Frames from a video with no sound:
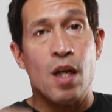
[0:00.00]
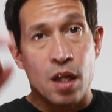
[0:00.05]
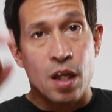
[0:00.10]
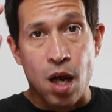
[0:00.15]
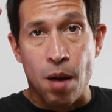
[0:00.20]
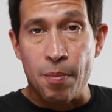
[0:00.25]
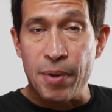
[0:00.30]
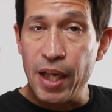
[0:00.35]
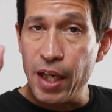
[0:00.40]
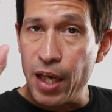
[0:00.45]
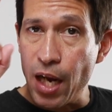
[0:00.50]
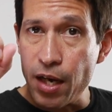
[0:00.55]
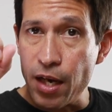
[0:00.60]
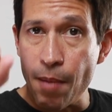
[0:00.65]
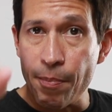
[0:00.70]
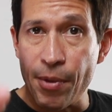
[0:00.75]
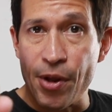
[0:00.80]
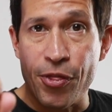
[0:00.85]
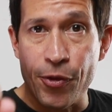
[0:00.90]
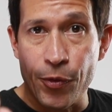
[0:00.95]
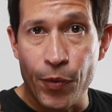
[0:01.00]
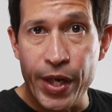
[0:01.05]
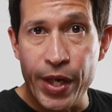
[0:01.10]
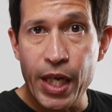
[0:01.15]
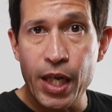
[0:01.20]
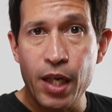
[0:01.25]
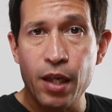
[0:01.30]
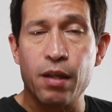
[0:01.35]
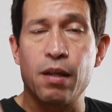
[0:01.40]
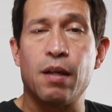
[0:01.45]
Coming in at number
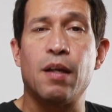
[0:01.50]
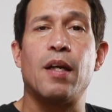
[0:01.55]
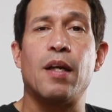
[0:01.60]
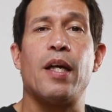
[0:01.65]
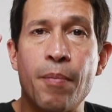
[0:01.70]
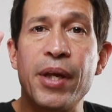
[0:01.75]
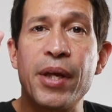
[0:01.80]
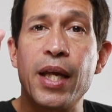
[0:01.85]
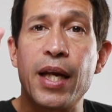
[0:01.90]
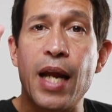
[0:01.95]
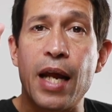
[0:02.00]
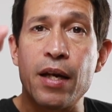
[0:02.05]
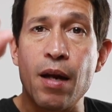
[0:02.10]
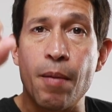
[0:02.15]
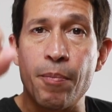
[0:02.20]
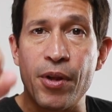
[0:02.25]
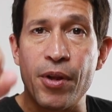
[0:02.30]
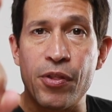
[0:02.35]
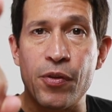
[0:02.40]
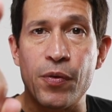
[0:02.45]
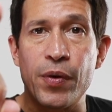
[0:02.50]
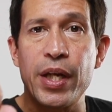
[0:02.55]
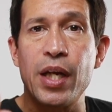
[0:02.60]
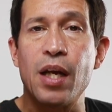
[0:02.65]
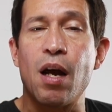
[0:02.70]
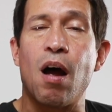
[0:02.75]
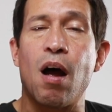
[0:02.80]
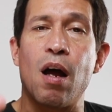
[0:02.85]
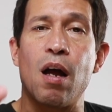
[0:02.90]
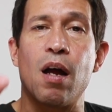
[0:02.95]
3
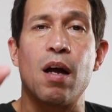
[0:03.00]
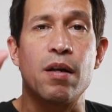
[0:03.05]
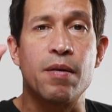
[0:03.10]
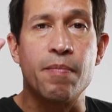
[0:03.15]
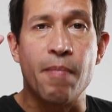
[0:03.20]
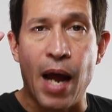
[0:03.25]
on